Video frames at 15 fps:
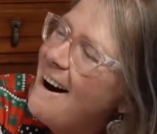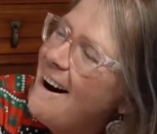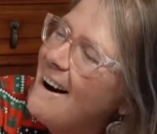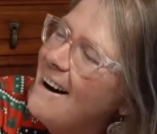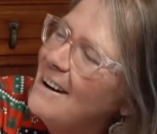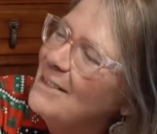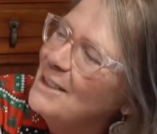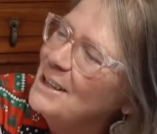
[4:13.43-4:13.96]

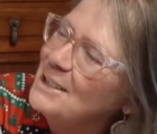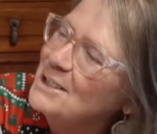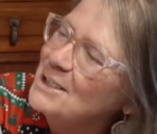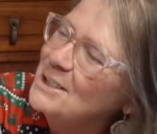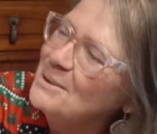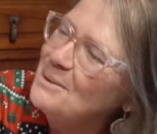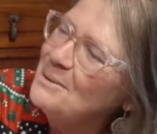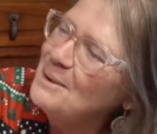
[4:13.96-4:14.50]
On the
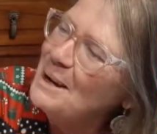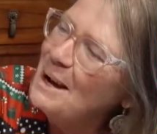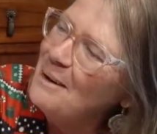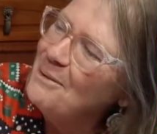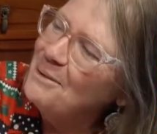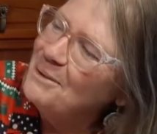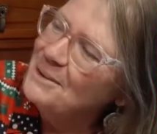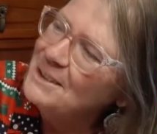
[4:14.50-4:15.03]

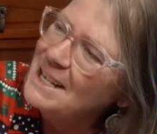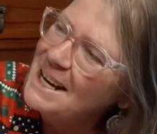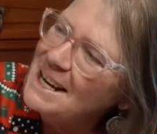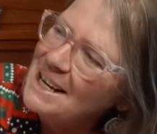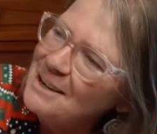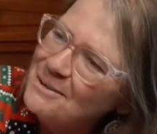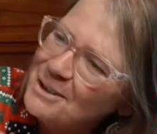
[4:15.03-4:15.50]
twelfth day of